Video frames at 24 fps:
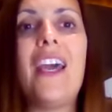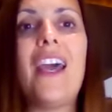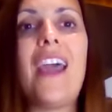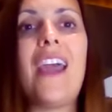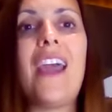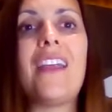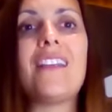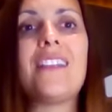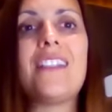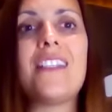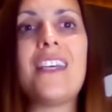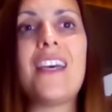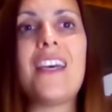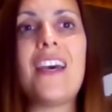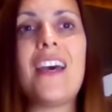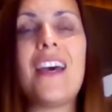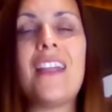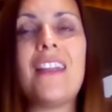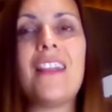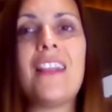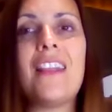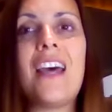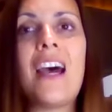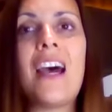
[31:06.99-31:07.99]
And
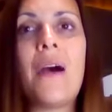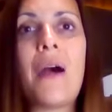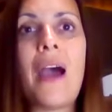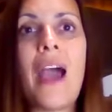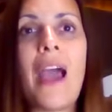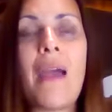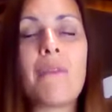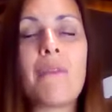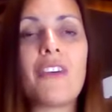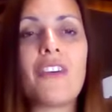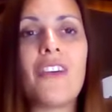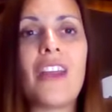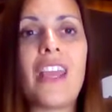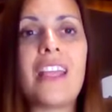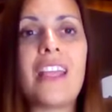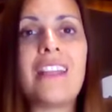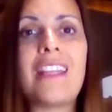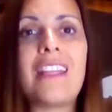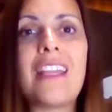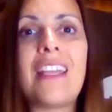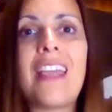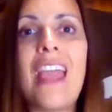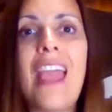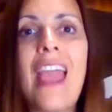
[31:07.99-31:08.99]
now I'm
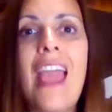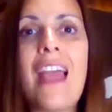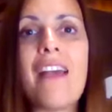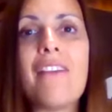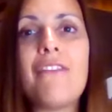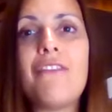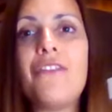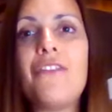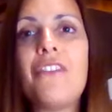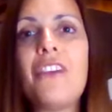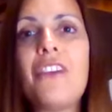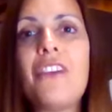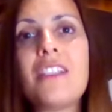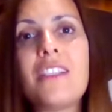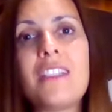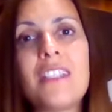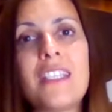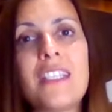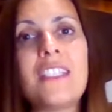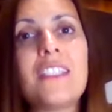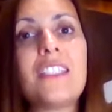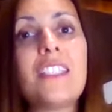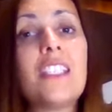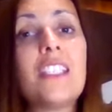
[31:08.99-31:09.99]
creating every
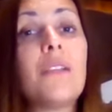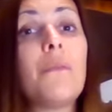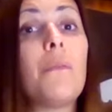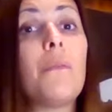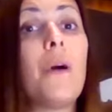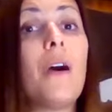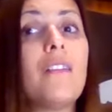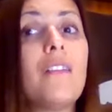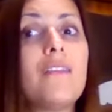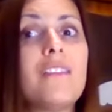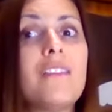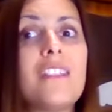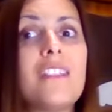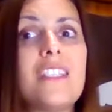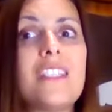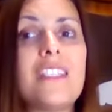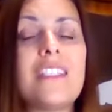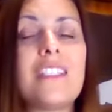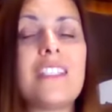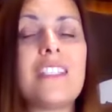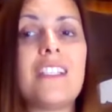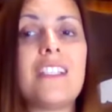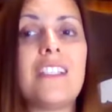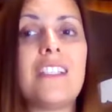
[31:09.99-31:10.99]
single
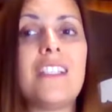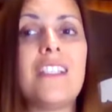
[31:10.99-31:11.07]
month